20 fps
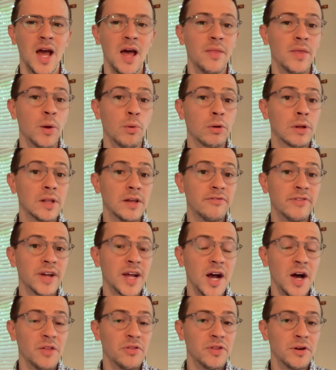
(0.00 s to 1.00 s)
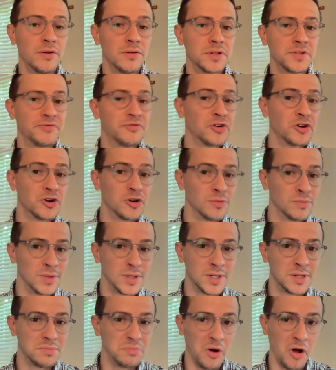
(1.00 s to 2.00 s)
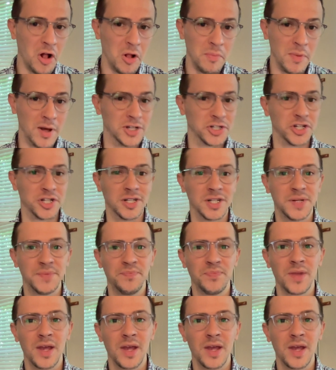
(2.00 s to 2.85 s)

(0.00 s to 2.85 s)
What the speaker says: They were living out those verbs Paul mentioned,